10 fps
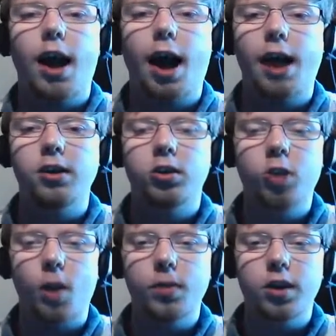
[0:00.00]
and
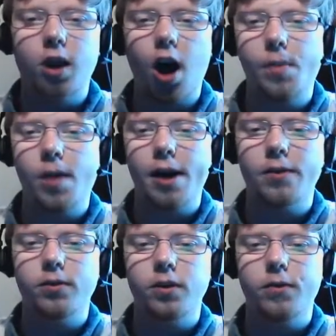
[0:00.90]
stopped the Calm Mind
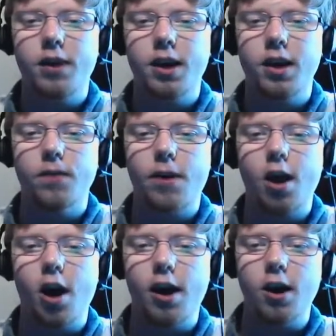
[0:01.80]
from the Finny very
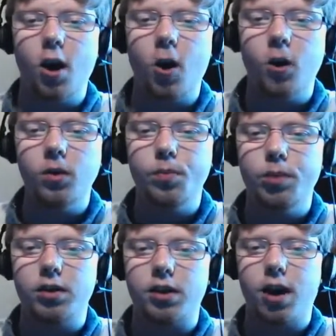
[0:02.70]
early on,
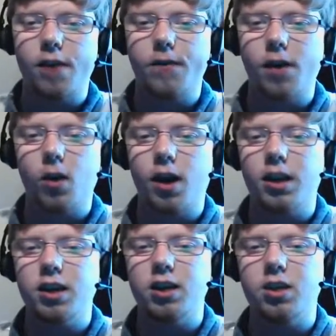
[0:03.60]
but I felt I
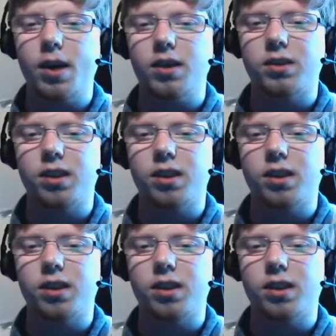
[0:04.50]
needed to make